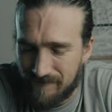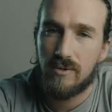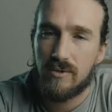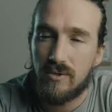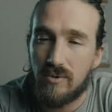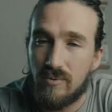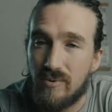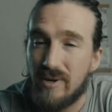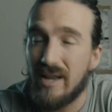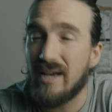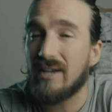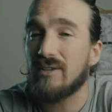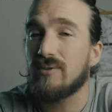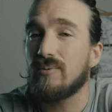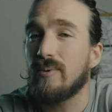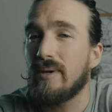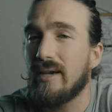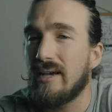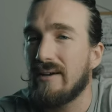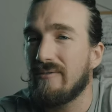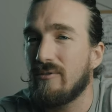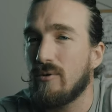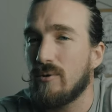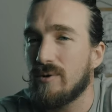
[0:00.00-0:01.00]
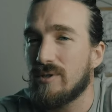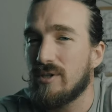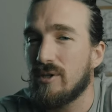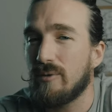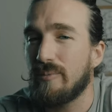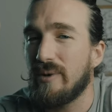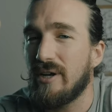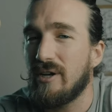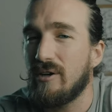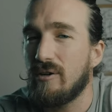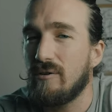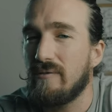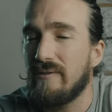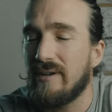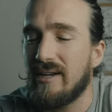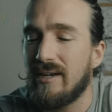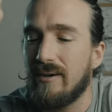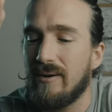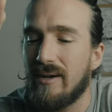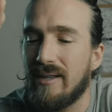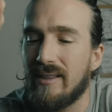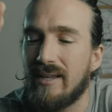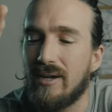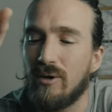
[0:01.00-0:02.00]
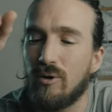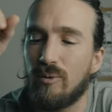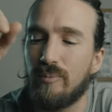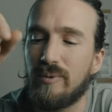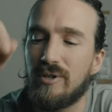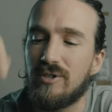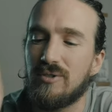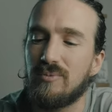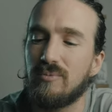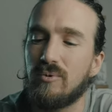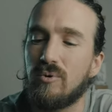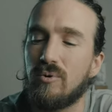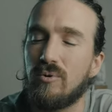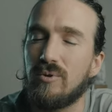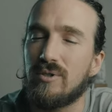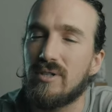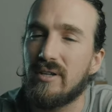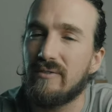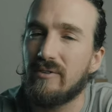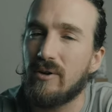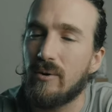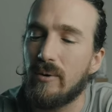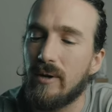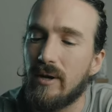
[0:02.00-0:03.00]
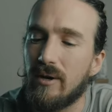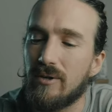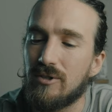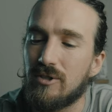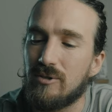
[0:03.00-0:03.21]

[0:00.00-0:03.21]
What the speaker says: So next week, of course, there'll be a new video and there will be some cool stuff going on.